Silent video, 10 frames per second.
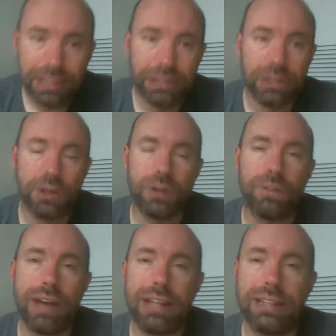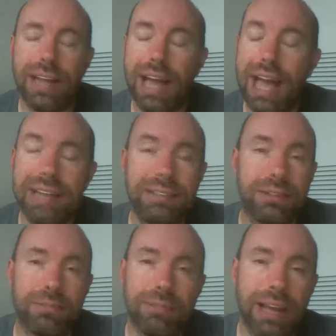So I asked
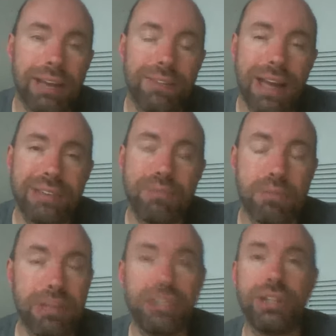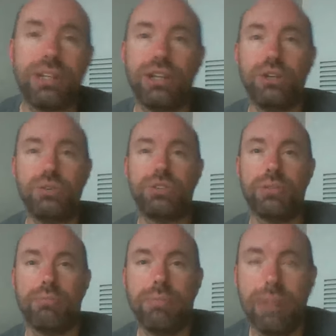him, I've asked permission to use
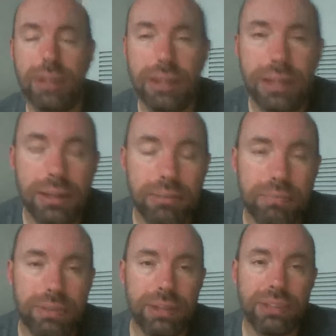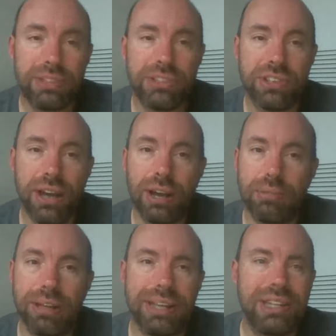them, the
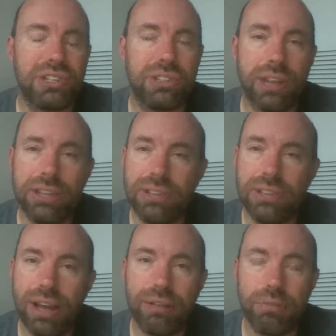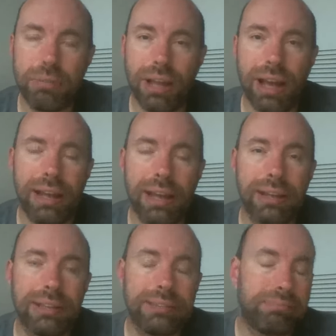song, but he just does not reply,
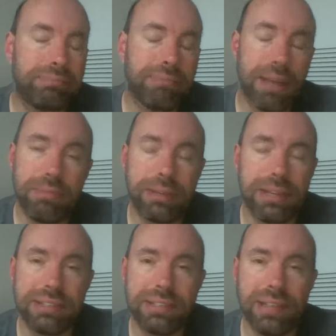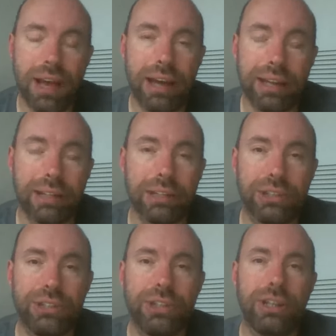maybe because he's not English,